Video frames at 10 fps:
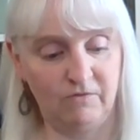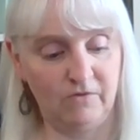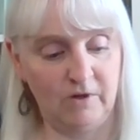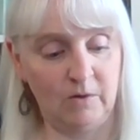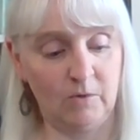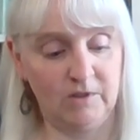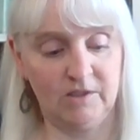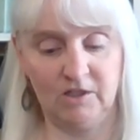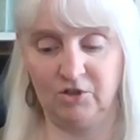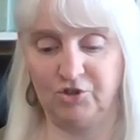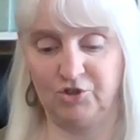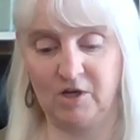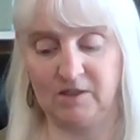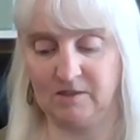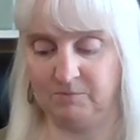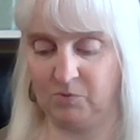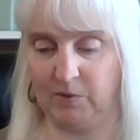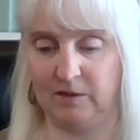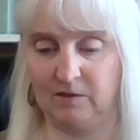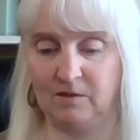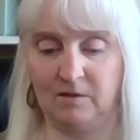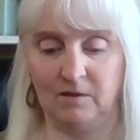and I want to stitch at some point.